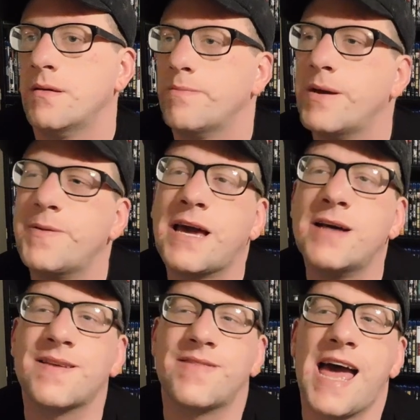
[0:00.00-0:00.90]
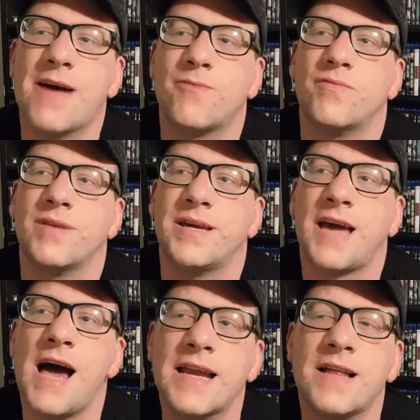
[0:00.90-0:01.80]
But because of that, we
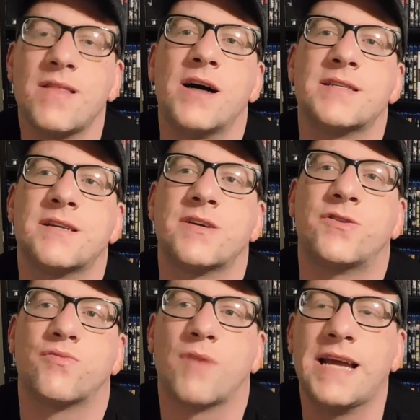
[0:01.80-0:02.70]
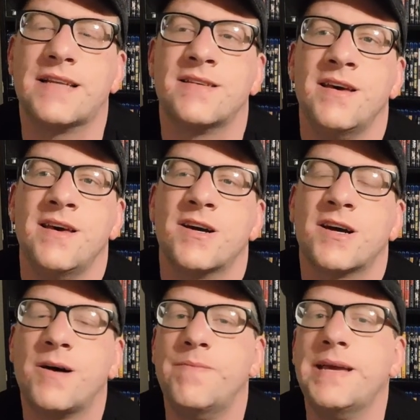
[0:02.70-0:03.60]
kind of lost a great
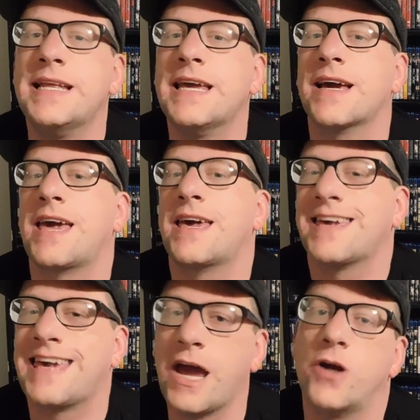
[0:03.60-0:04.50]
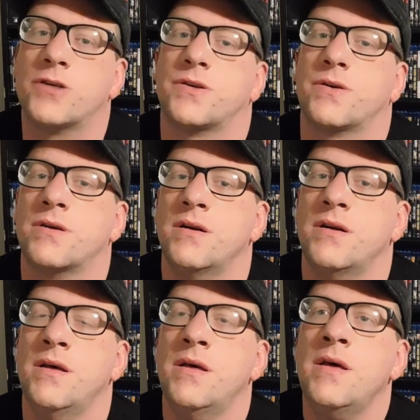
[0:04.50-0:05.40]
comedic character.
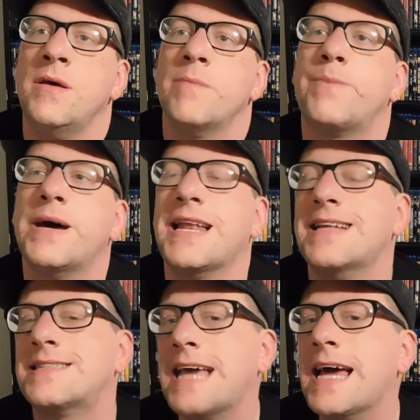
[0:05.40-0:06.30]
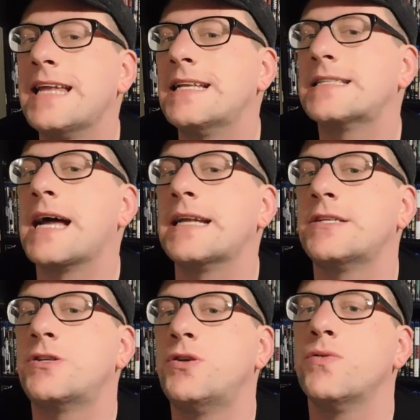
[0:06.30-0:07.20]
But instead, he
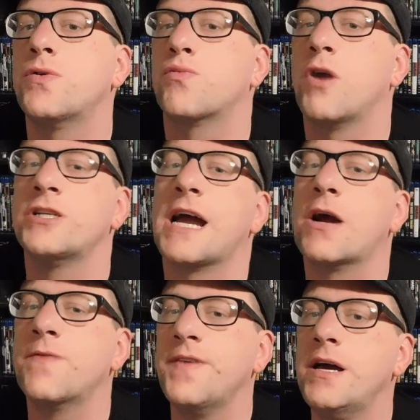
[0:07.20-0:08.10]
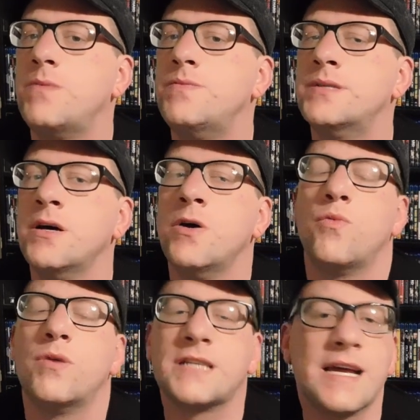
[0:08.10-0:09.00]
decided to do the Rush Hour films,
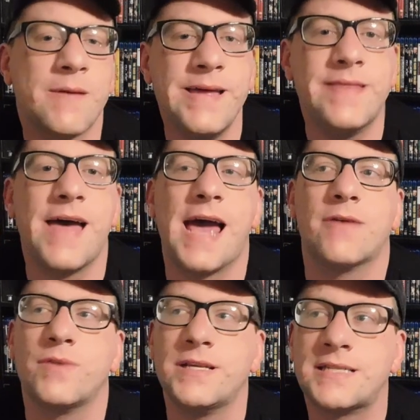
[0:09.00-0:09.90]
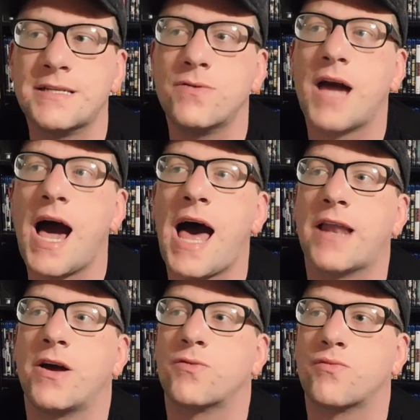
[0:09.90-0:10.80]
which I commend that. We still
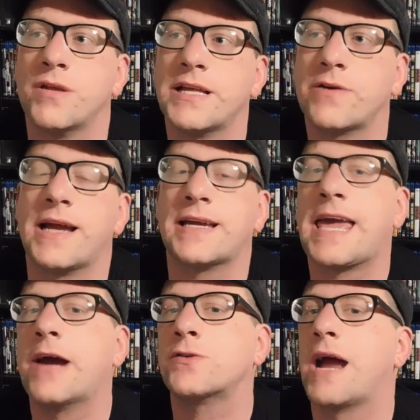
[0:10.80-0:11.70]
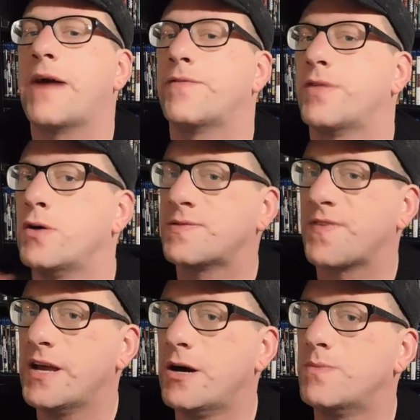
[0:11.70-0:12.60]
got a really great character out of those
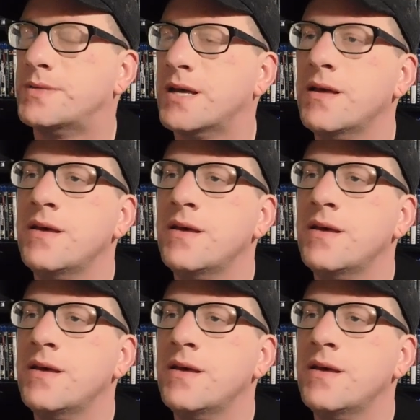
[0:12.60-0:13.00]
films.